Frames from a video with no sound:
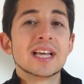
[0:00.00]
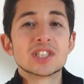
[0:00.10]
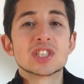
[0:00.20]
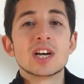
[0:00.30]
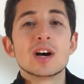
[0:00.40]

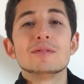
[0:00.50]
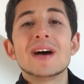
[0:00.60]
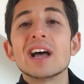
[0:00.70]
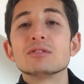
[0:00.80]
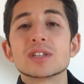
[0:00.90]
nature of
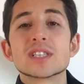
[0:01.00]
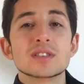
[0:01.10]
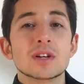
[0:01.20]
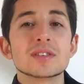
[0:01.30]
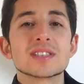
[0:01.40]

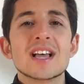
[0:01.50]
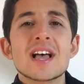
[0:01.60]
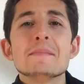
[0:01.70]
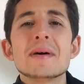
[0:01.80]
handwritten notes